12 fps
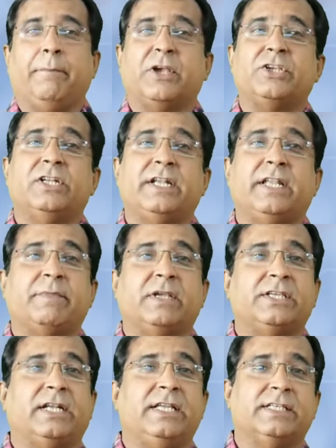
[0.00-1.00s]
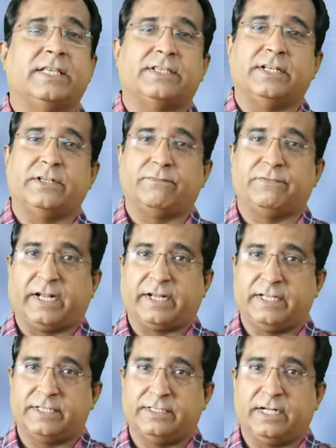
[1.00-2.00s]
Machine learning basically is a set of
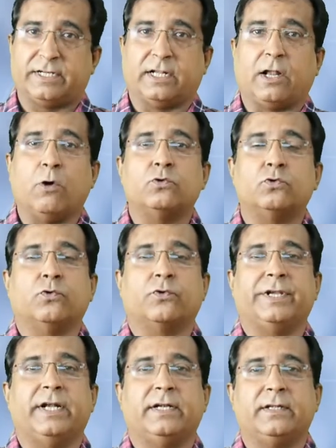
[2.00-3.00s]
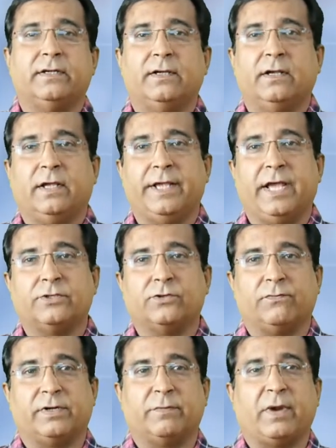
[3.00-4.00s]
techniques that allows to create AI
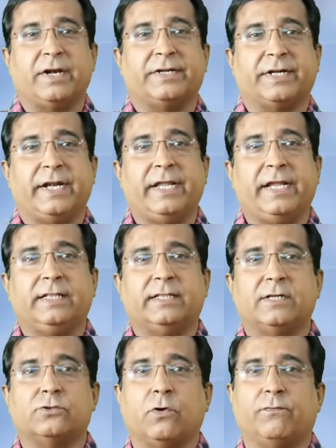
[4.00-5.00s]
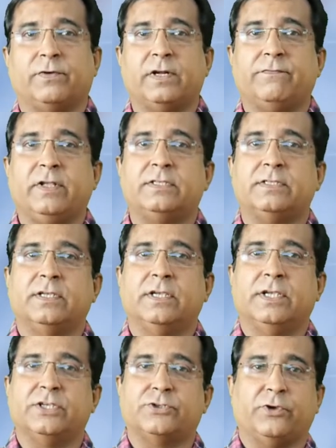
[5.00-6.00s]
software by training that software with
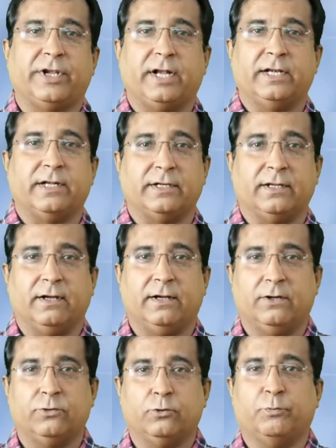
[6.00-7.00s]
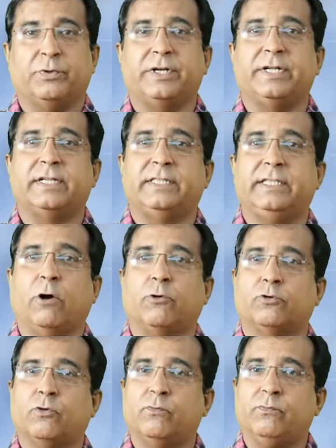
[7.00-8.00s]
historical data to predict the
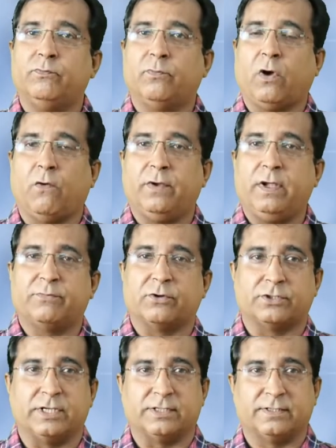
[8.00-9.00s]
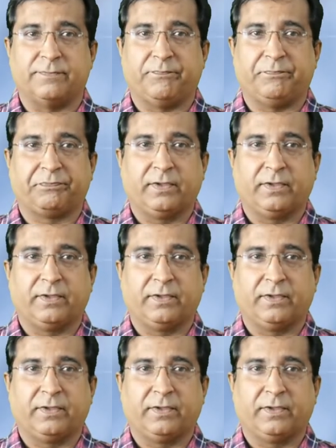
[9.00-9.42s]
outcome of a process.